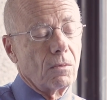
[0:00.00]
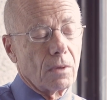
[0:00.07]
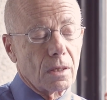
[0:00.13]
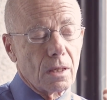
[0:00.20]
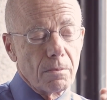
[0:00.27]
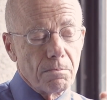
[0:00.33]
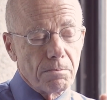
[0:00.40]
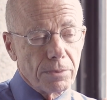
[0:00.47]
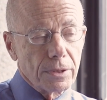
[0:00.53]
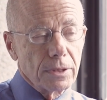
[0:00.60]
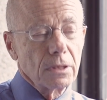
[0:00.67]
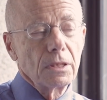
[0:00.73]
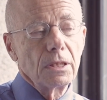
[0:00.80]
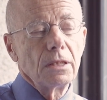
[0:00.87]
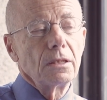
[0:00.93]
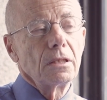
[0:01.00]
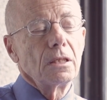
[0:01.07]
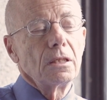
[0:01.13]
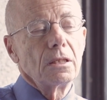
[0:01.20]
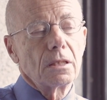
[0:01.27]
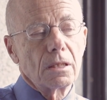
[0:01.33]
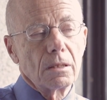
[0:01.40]
were
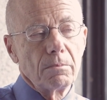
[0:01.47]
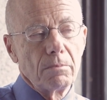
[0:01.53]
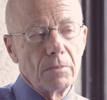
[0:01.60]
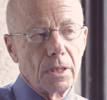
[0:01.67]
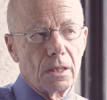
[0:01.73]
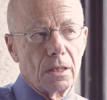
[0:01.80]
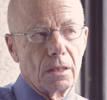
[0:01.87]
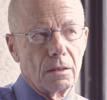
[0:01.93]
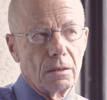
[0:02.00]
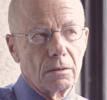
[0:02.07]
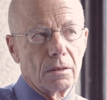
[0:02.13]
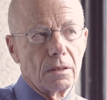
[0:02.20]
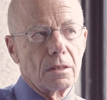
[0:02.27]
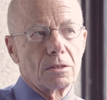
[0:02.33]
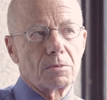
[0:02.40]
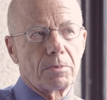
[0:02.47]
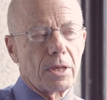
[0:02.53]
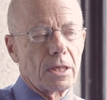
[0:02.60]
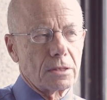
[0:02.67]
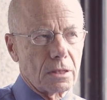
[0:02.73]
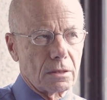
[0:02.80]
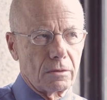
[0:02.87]
completely committed to this
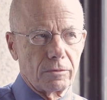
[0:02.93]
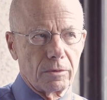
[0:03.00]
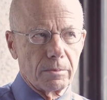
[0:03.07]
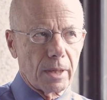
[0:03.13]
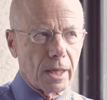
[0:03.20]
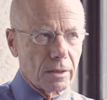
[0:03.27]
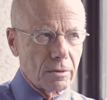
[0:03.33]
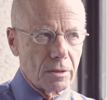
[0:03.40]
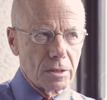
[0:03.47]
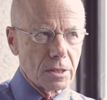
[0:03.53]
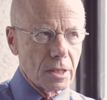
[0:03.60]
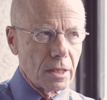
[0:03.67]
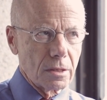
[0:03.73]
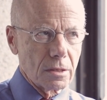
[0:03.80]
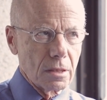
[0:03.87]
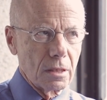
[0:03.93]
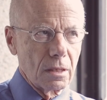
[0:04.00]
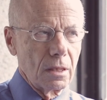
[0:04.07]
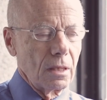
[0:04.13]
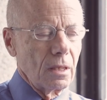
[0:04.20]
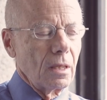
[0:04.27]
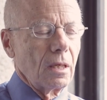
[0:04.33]
project of democratization.
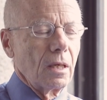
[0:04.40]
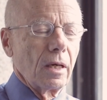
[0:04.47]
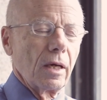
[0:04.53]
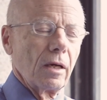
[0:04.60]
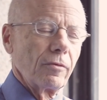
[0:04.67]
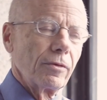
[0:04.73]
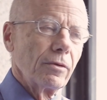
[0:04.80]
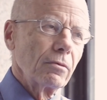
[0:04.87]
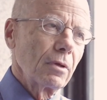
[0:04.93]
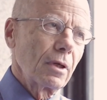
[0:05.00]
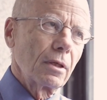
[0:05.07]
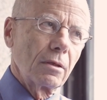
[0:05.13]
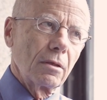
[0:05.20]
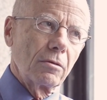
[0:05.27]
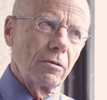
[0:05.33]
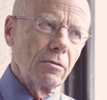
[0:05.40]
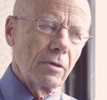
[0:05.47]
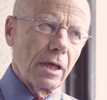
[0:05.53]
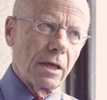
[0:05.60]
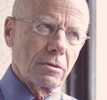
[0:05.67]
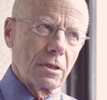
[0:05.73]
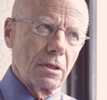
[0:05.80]
And if you look at the
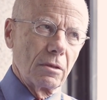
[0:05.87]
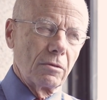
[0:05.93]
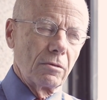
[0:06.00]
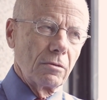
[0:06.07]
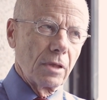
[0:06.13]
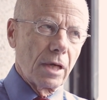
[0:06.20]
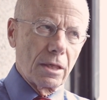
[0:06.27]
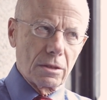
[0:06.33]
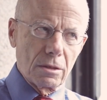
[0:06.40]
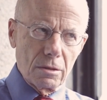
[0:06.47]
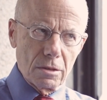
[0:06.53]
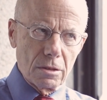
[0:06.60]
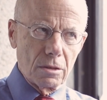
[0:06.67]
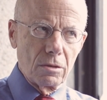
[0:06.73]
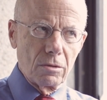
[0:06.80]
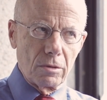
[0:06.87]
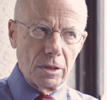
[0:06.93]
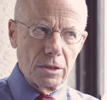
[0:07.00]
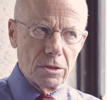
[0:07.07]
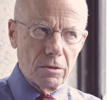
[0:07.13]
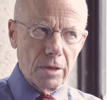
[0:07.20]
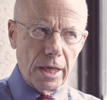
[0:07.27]
2002 National
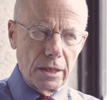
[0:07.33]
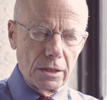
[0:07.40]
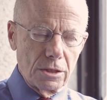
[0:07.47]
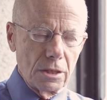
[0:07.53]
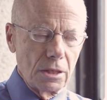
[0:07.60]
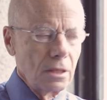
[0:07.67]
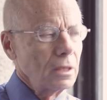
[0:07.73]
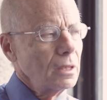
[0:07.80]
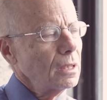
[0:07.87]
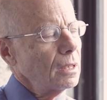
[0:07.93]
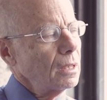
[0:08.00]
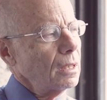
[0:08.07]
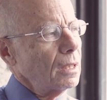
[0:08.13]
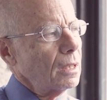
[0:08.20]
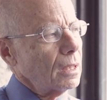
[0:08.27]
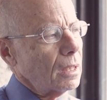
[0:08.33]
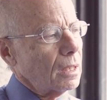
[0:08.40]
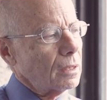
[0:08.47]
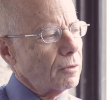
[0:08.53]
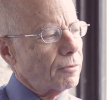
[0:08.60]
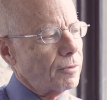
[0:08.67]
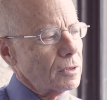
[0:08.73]
Security Strategy,
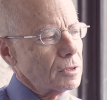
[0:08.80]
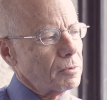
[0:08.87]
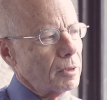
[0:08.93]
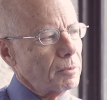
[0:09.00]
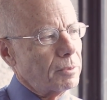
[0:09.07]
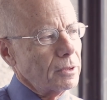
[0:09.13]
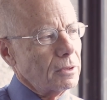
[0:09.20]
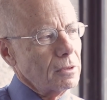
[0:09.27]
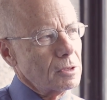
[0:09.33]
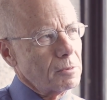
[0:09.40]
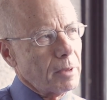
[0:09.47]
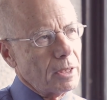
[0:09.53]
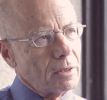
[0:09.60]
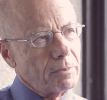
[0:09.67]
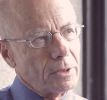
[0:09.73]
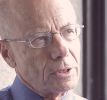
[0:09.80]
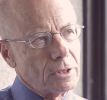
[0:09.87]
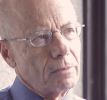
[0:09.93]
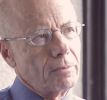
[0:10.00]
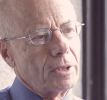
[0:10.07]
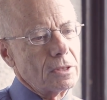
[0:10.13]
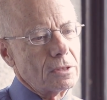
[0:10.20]
the first one produced by the
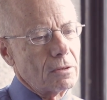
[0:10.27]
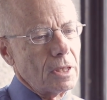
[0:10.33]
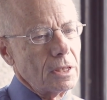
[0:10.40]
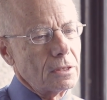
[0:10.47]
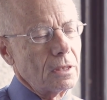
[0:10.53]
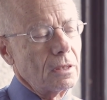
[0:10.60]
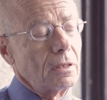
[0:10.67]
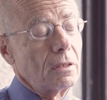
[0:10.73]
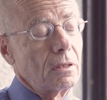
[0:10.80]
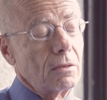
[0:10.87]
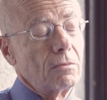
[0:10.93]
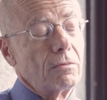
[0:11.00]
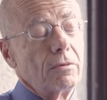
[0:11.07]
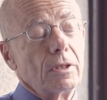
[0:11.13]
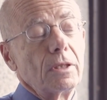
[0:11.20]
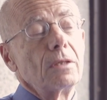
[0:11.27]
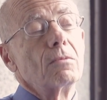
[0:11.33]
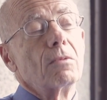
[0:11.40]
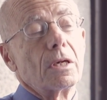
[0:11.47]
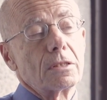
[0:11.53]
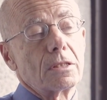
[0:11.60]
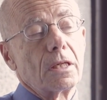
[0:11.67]
Bush administration, there really
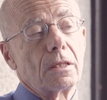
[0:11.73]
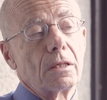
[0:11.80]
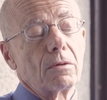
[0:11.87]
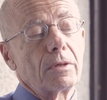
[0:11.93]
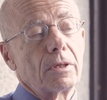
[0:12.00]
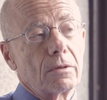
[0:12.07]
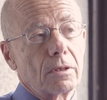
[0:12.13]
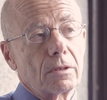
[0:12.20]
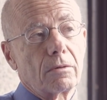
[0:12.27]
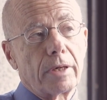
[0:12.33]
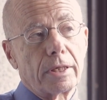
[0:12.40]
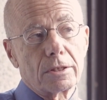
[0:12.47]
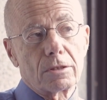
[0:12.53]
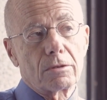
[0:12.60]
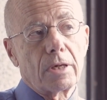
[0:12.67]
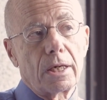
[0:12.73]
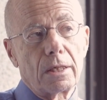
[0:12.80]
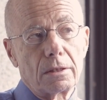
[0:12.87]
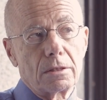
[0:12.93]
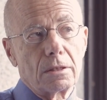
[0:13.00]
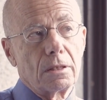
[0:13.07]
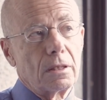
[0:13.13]
was a coherent grand
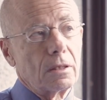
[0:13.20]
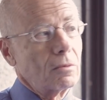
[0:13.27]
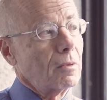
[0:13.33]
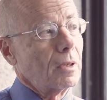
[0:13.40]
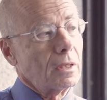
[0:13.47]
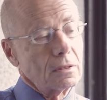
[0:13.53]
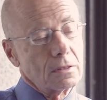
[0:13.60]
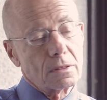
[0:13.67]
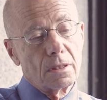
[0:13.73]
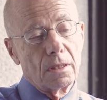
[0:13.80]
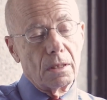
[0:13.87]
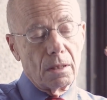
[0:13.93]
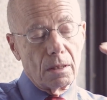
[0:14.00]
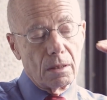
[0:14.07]
strategy, and it was,